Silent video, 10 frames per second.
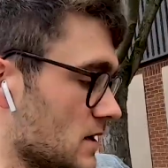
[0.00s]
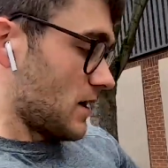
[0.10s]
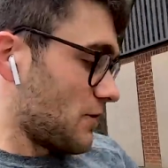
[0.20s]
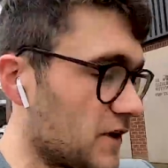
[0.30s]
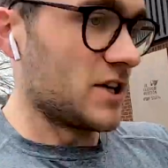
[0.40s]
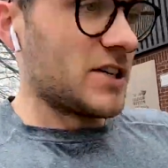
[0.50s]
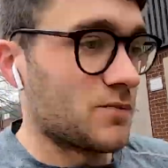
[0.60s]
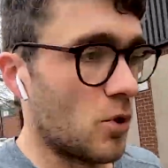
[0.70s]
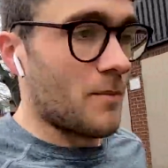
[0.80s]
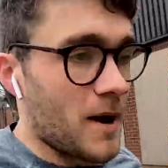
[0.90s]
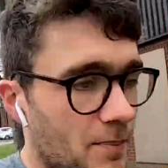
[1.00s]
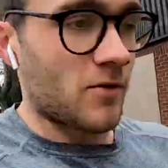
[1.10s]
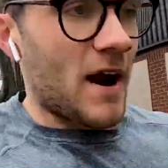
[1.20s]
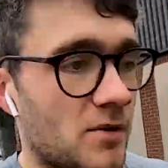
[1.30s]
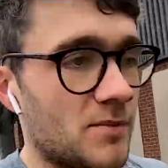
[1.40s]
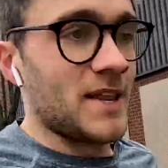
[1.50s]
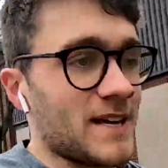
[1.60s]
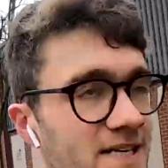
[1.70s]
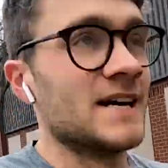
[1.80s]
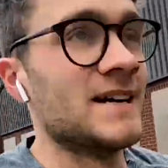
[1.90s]
I'll finish this warm-up, crack on with
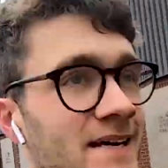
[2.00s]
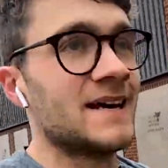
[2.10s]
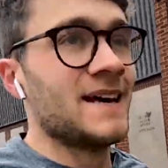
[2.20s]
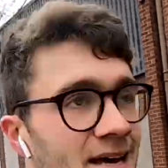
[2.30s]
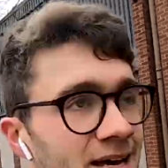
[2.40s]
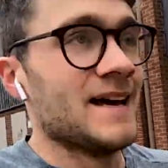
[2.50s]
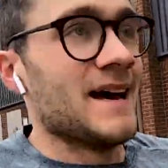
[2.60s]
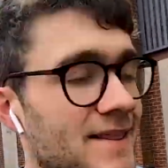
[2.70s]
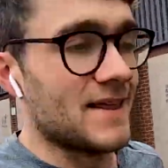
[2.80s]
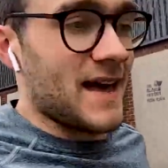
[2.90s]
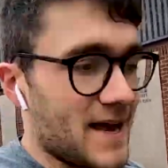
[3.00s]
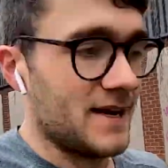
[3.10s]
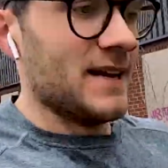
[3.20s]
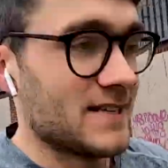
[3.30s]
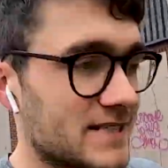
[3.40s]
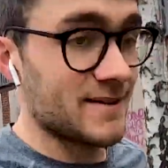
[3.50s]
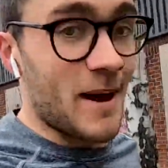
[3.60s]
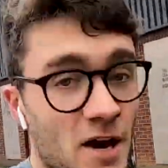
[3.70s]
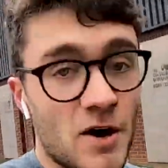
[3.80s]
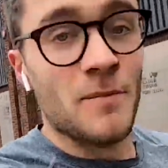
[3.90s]
this, and then see you
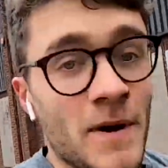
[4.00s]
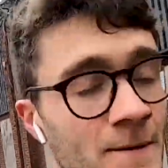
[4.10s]
back at home.